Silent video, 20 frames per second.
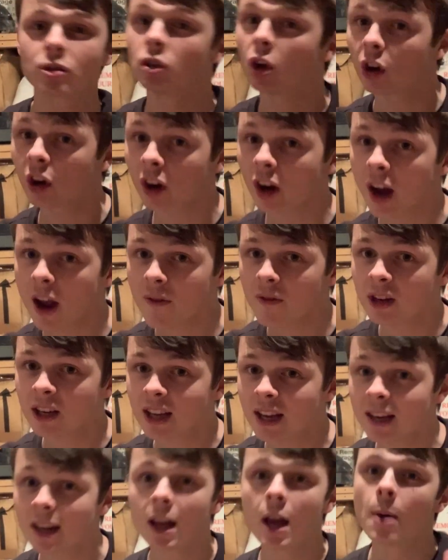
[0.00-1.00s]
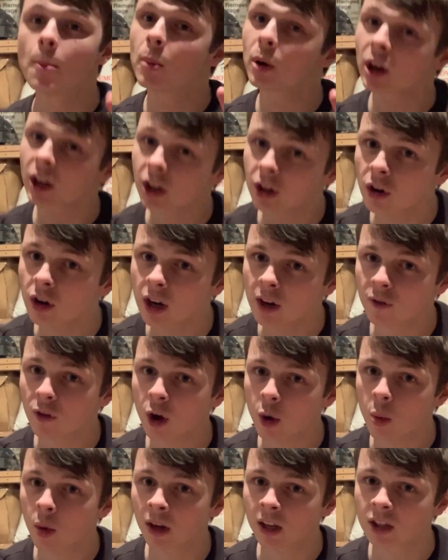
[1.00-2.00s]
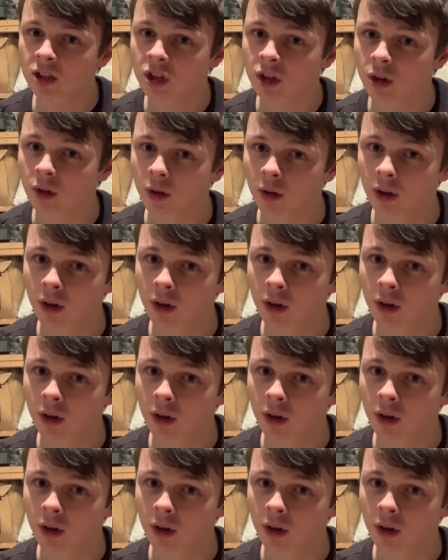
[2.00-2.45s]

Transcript: Not like I ever did, but I could if I wanted to.